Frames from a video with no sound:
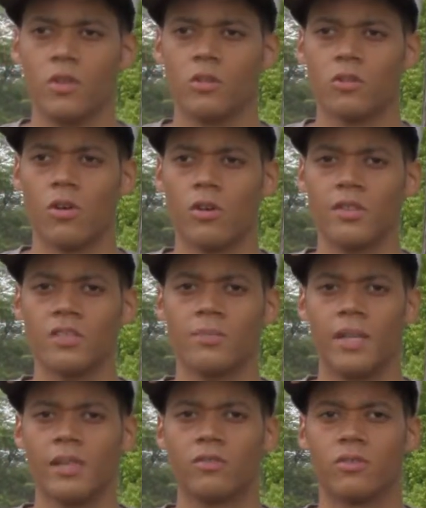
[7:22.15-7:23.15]
So all these
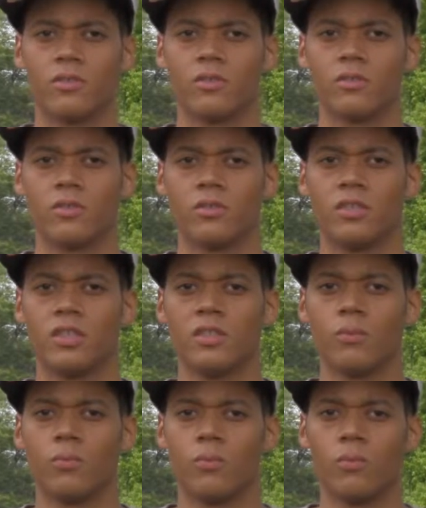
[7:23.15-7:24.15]
planets
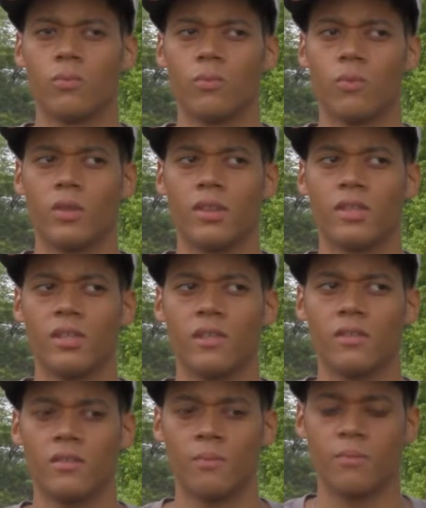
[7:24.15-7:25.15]
when these